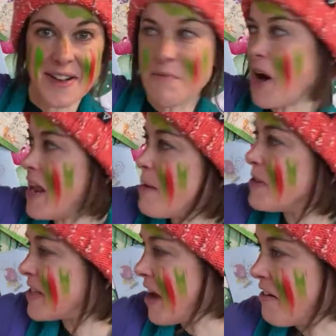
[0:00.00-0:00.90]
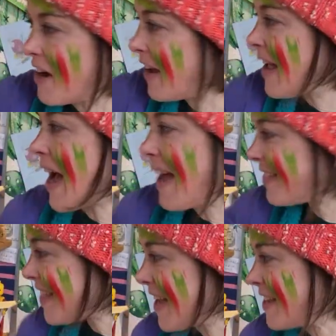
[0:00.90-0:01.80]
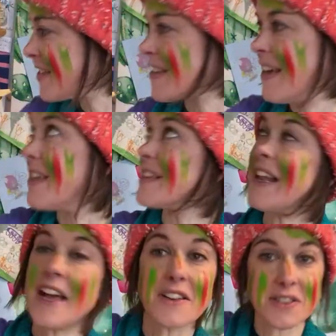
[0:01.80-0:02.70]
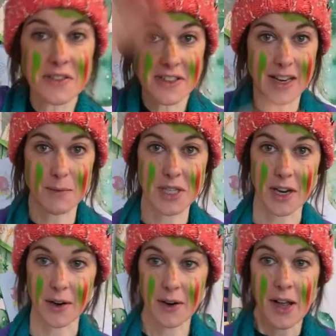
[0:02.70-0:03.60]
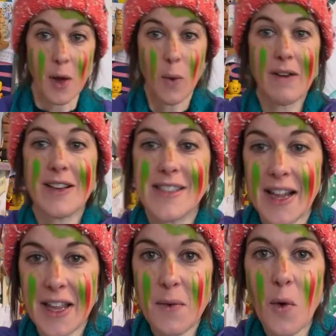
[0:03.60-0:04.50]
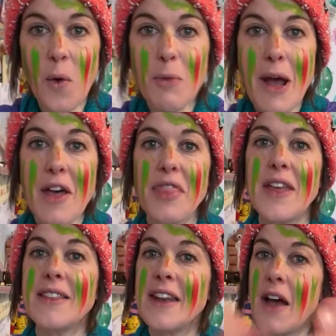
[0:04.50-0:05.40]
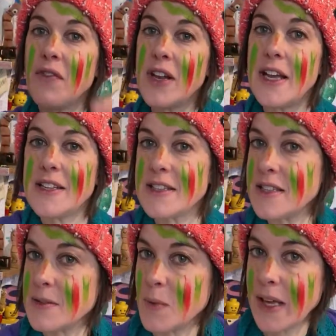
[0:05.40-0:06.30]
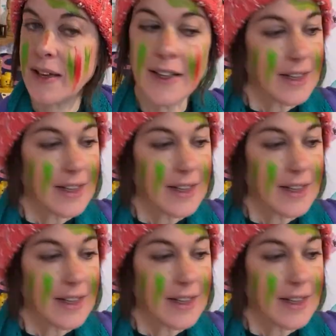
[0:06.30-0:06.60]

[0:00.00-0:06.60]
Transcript: My name is Lara and this is a LEGO Storytime show where I tell you all about a thing that I've learned this week